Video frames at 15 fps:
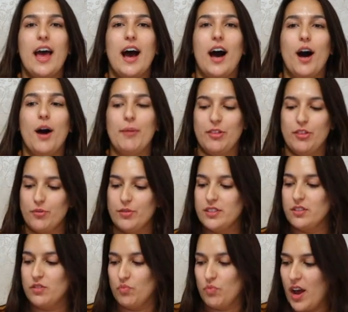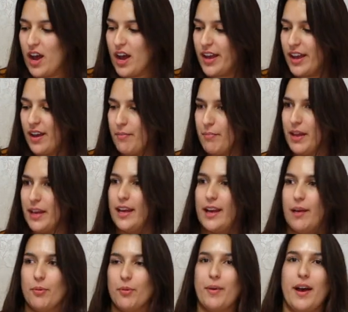and the reason why I'm making
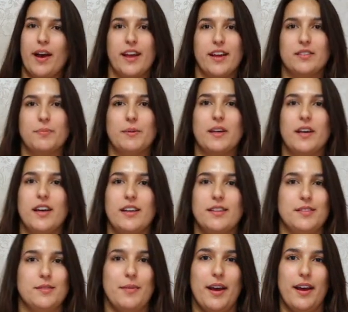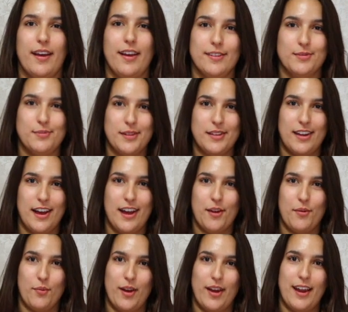apple pie is because my husband and
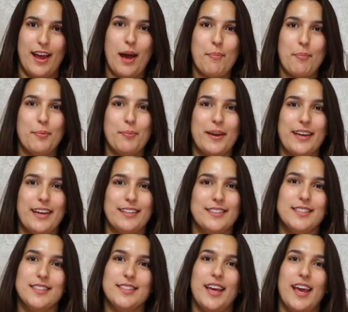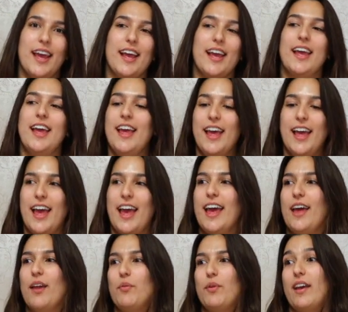I went apple picking today,
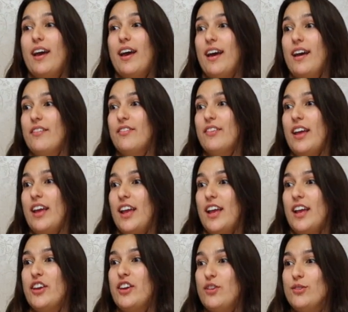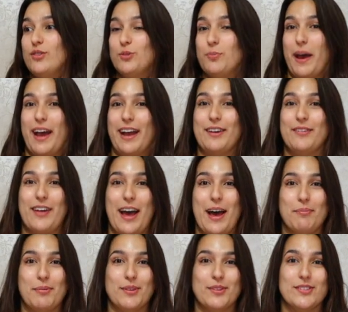and we have a huge bag of
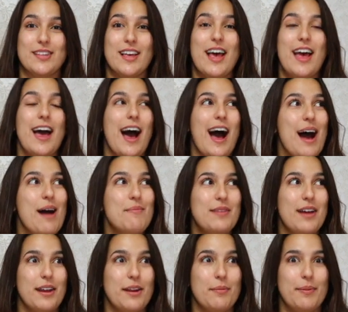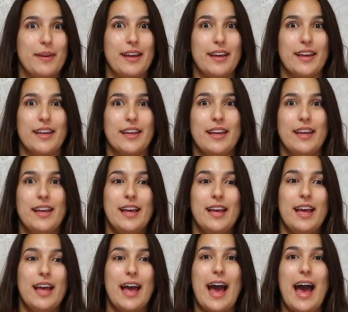apples. I'm not a big
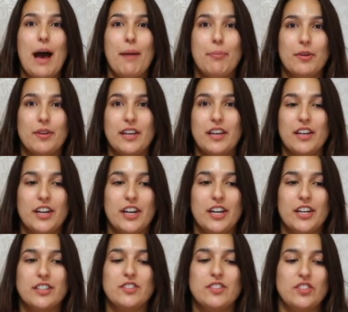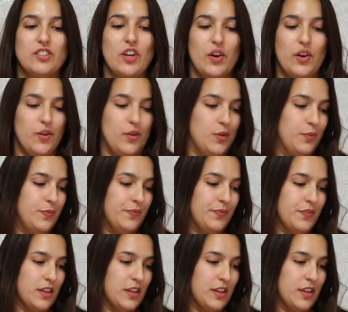apple eater, so